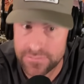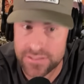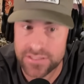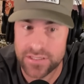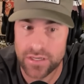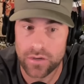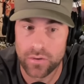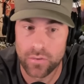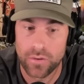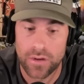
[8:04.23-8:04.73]

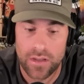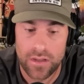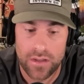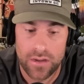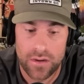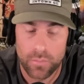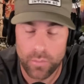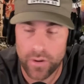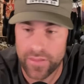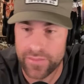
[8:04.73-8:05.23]
So
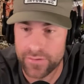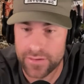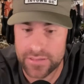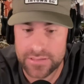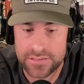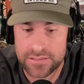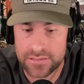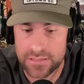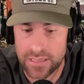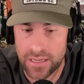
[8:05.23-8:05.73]
whether
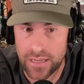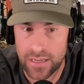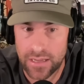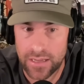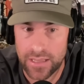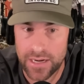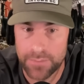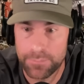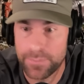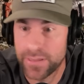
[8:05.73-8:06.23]
it's
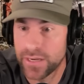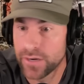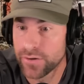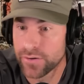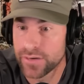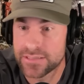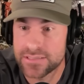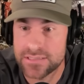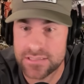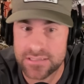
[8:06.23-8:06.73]
an
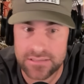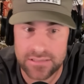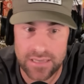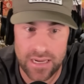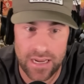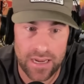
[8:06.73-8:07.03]
appearance